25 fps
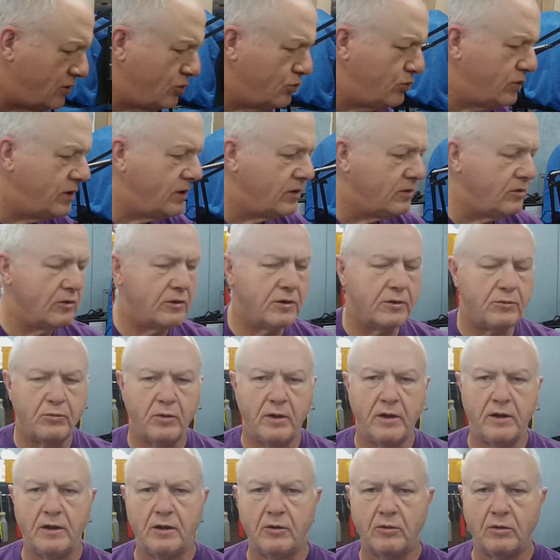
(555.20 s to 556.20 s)
unique looking
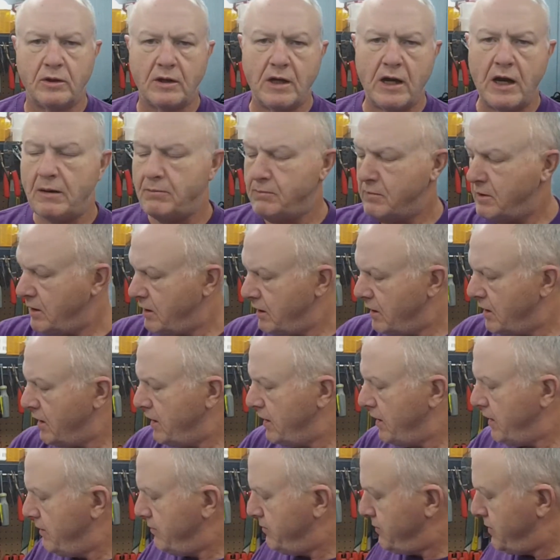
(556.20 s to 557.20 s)
radio. It caught my
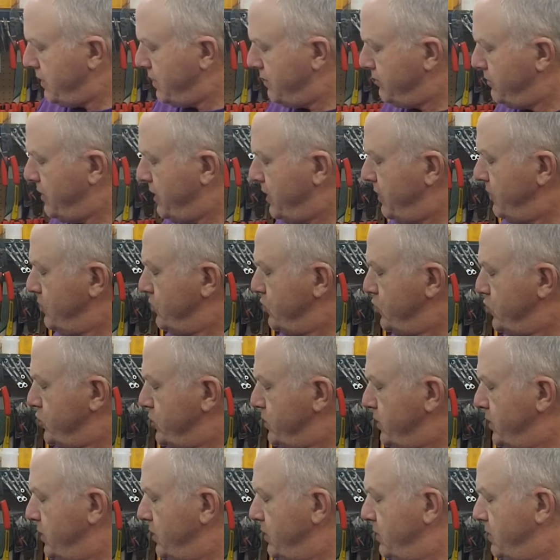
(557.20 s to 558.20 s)
eye. I'm not
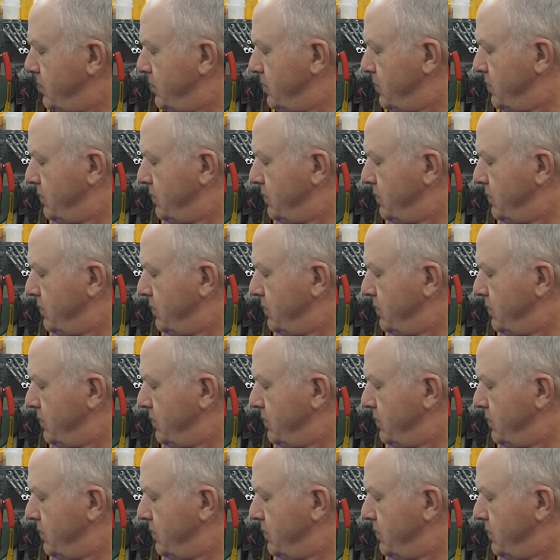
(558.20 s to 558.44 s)
usually